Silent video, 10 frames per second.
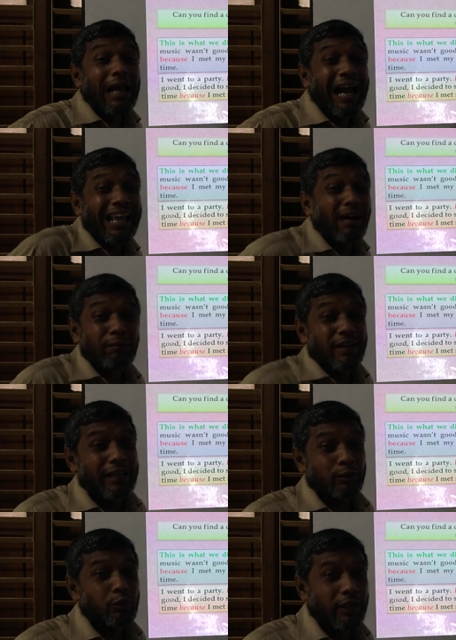I am
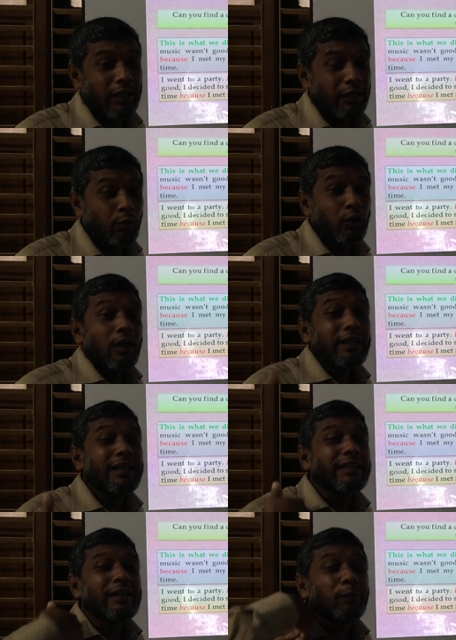trying to tell you,
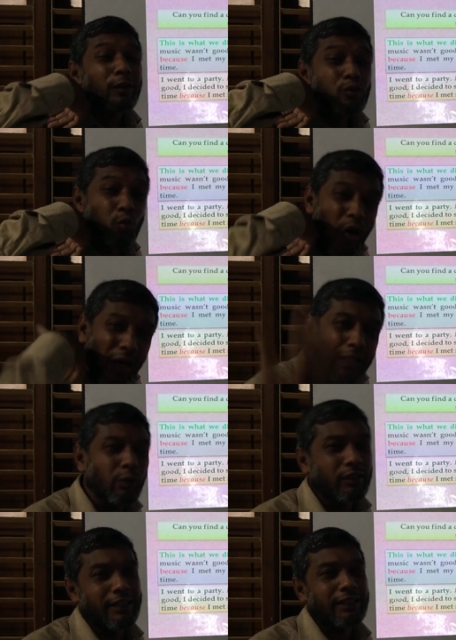it depends on
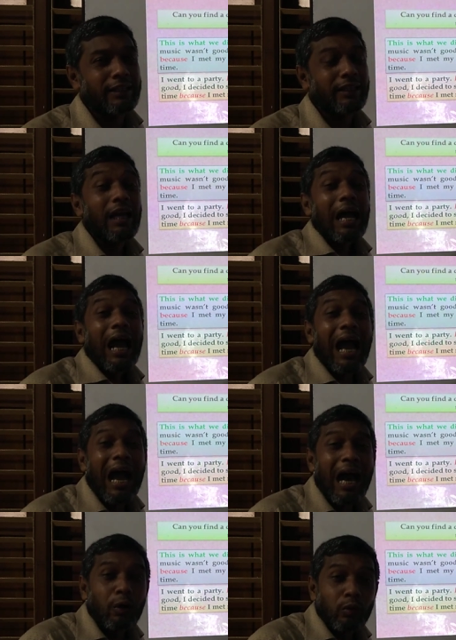your thinking,
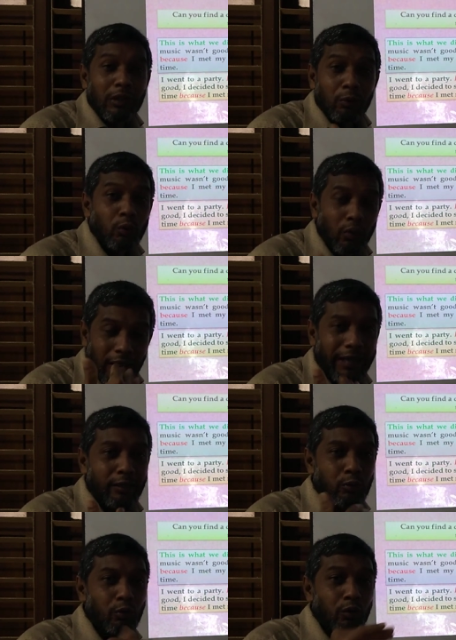how you would
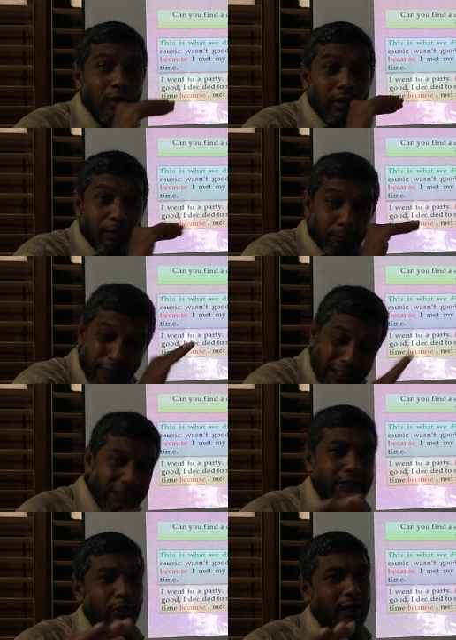like to
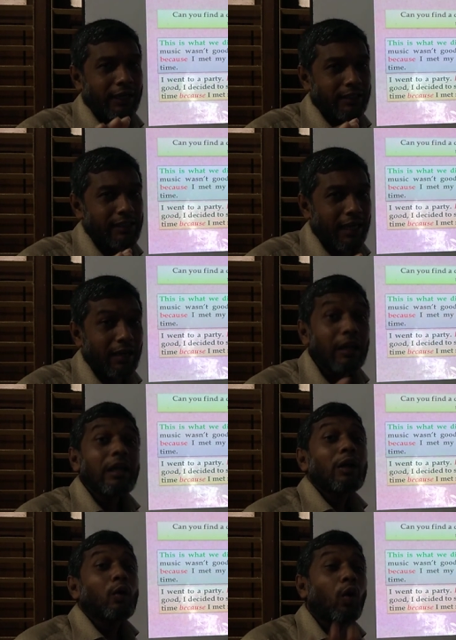finish your lecture.
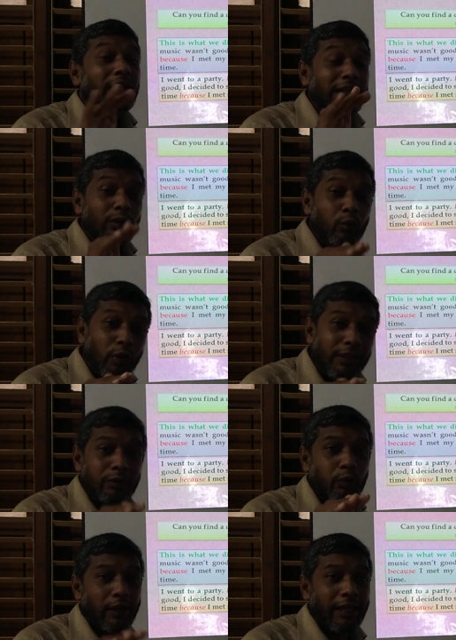In
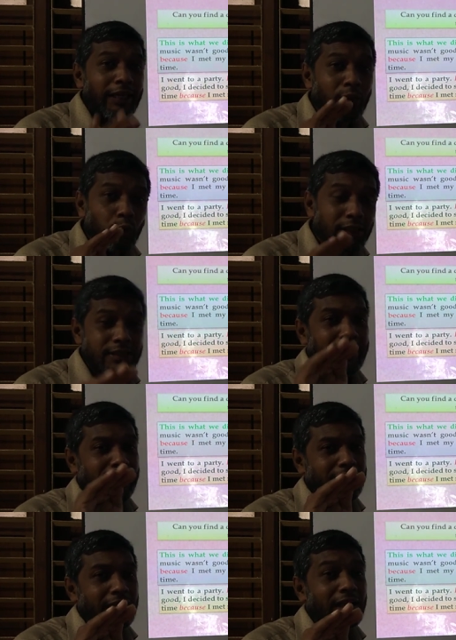which way, in which
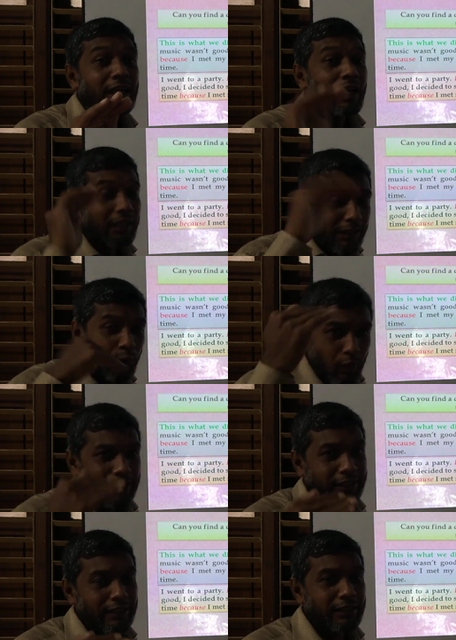thinking you
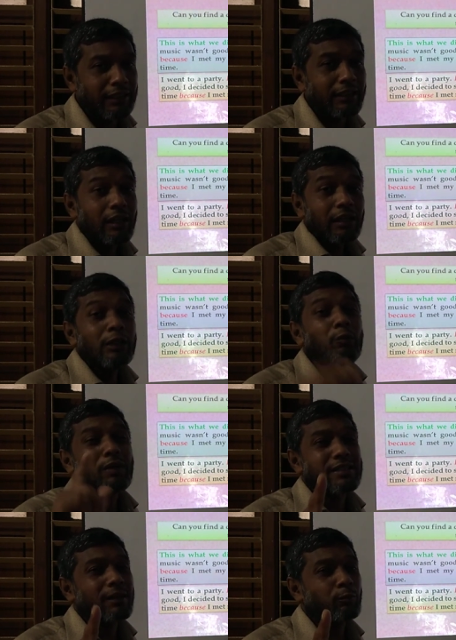are thinking, you
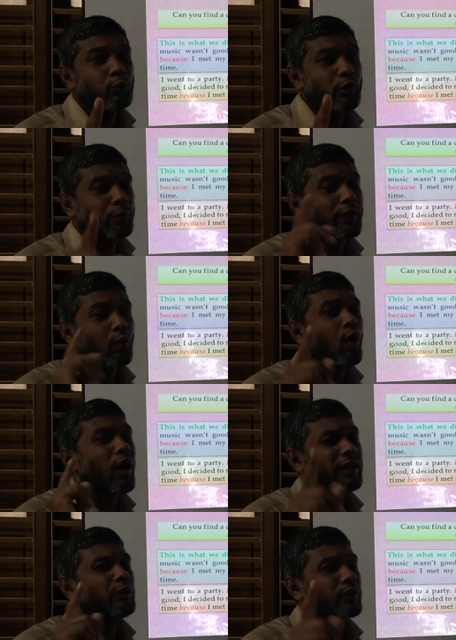must have to depend on your